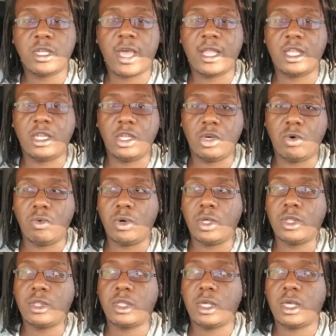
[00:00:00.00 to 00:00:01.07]
I had to deal
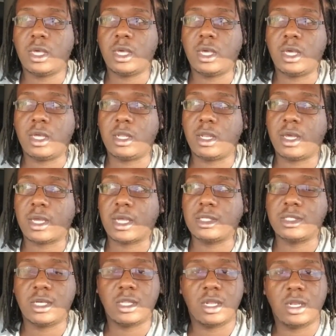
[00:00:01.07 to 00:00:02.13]
with, and like I
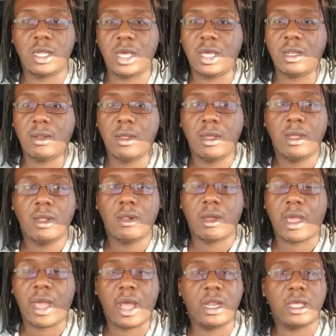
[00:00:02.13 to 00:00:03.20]
said, the debt,
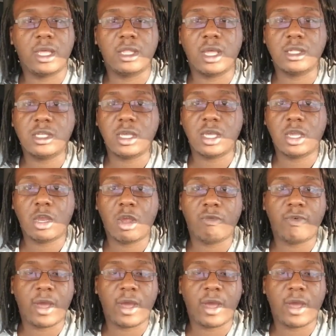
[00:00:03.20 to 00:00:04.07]
I had to get that taken care of.